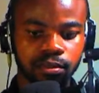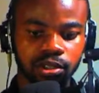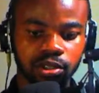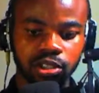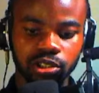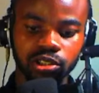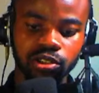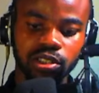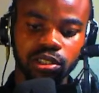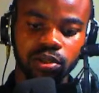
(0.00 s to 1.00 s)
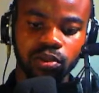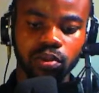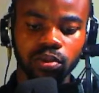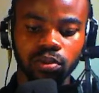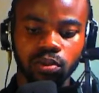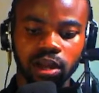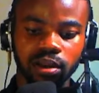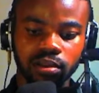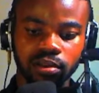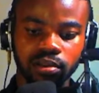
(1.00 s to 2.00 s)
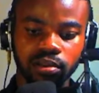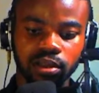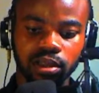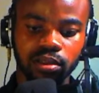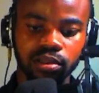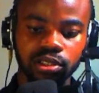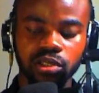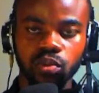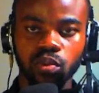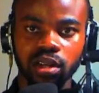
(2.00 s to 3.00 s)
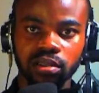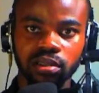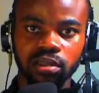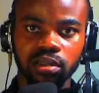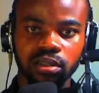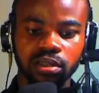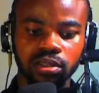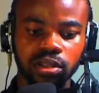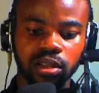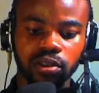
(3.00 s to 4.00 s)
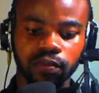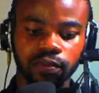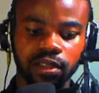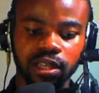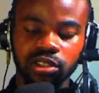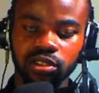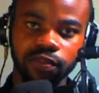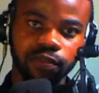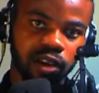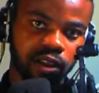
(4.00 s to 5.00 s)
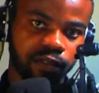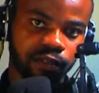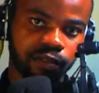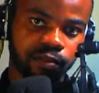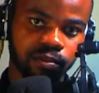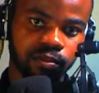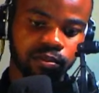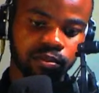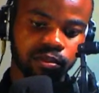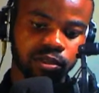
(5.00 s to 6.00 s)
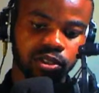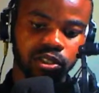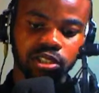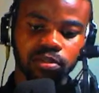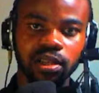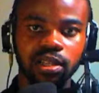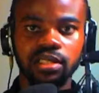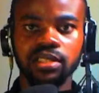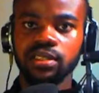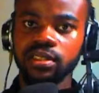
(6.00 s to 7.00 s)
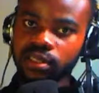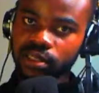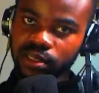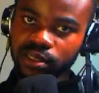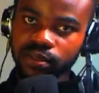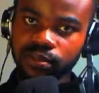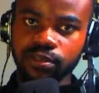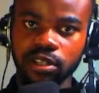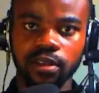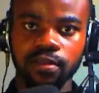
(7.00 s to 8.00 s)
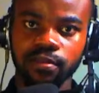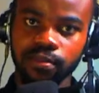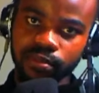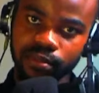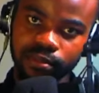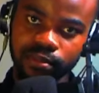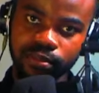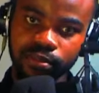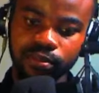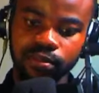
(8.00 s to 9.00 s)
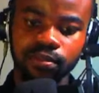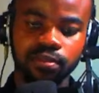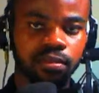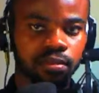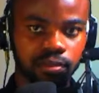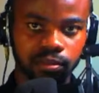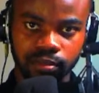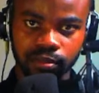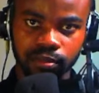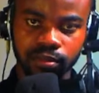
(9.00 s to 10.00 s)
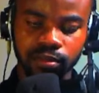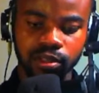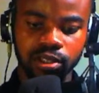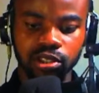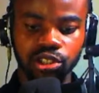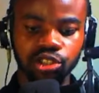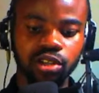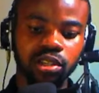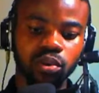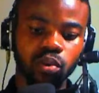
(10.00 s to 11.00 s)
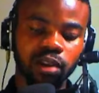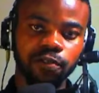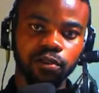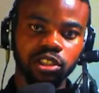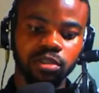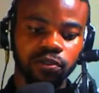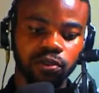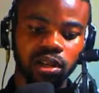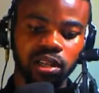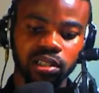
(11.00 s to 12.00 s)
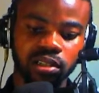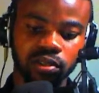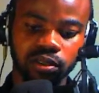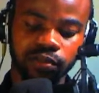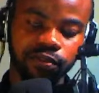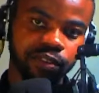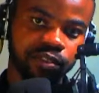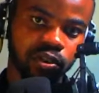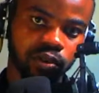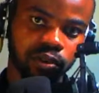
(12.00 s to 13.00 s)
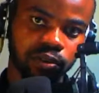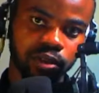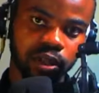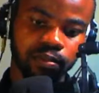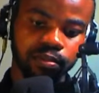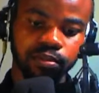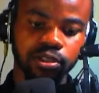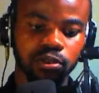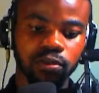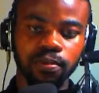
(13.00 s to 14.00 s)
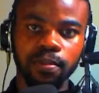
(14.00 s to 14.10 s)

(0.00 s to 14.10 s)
So he just used the 1. Okay, he used the 1 to kind of get to the 5. So he did something like this. Okay. So he struck the 1 first before landing on the 5th chord. Okay. So.